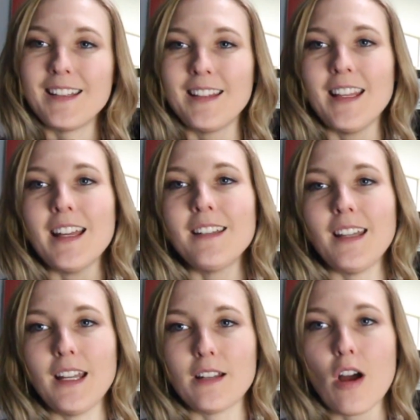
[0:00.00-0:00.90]
then
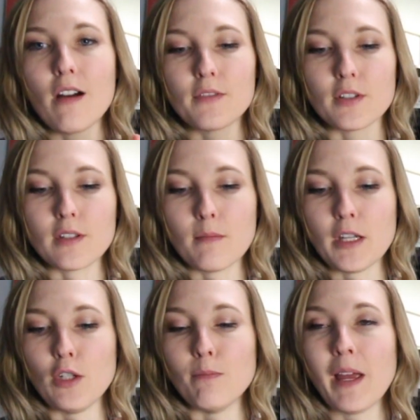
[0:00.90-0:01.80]
it offers to
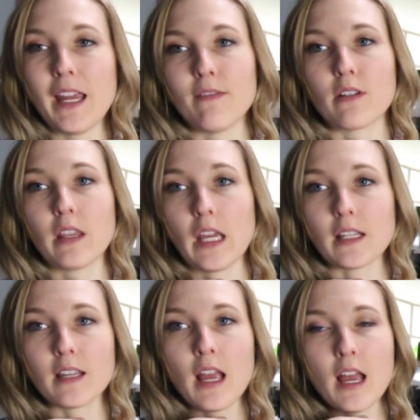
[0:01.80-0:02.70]
make you pay for things.